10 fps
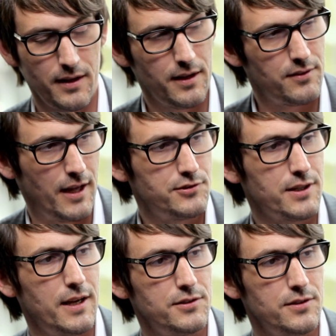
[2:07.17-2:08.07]
is the
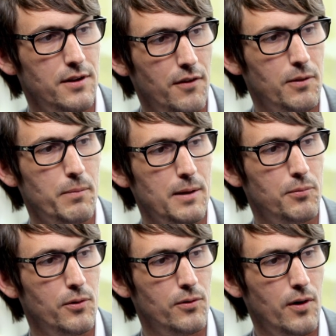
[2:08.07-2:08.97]
education of the
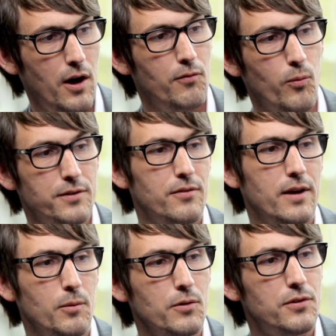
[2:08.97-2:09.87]
people of what's
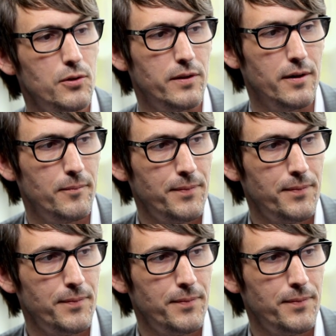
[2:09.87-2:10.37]
available to them.